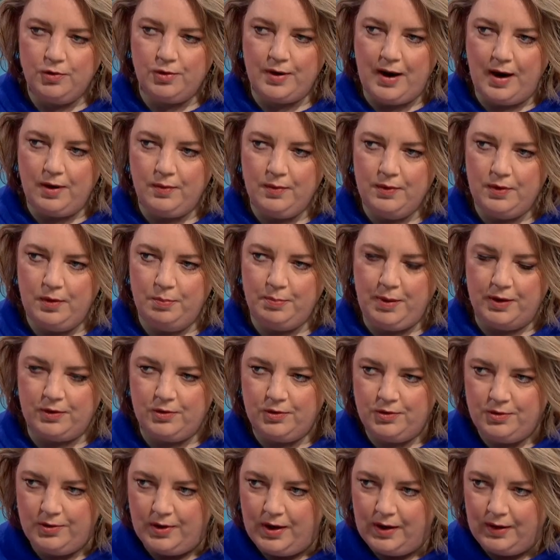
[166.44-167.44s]
track with your
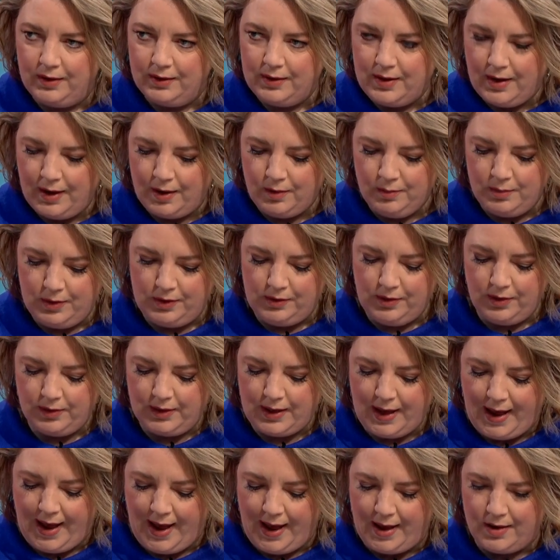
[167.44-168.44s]
budgeting and help you
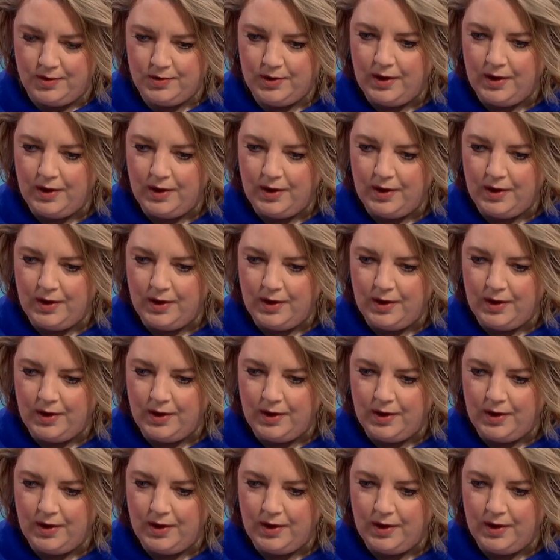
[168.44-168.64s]
look ahead.